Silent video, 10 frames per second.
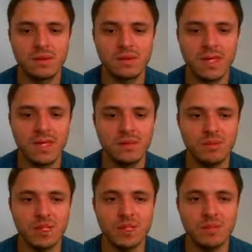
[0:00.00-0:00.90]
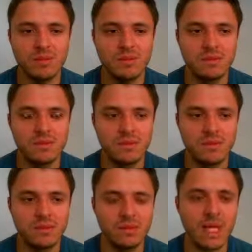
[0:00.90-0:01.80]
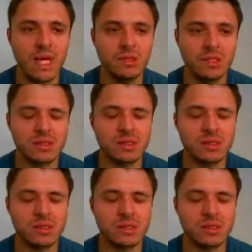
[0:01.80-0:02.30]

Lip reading: right? But then I'm